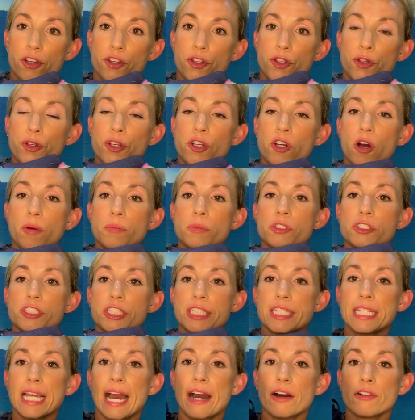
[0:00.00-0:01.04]
you can almost
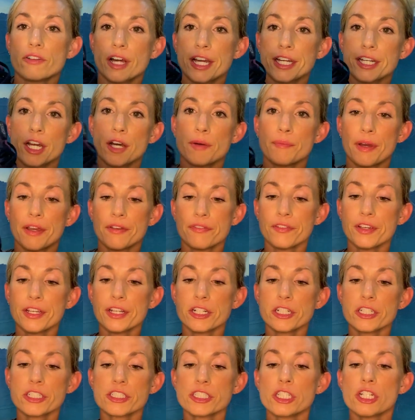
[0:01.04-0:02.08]
see the outline of my
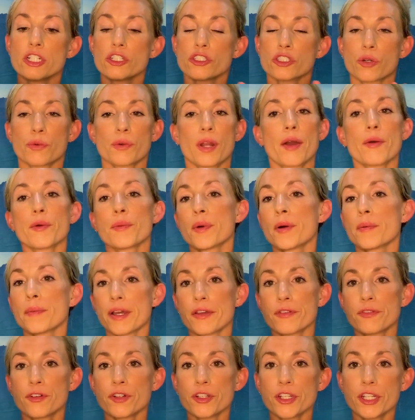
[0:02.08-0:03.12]
fingers. So when I would put
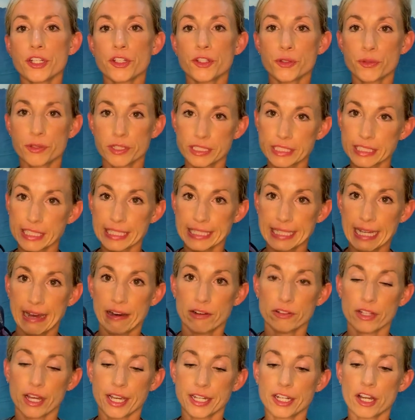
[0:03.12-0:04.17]
my foot in, you could see the
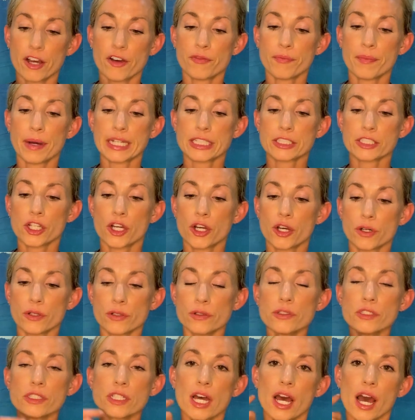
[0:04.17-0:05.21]
outline of my
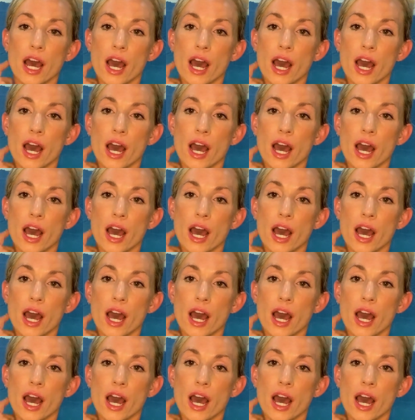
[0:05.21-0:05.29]
toes.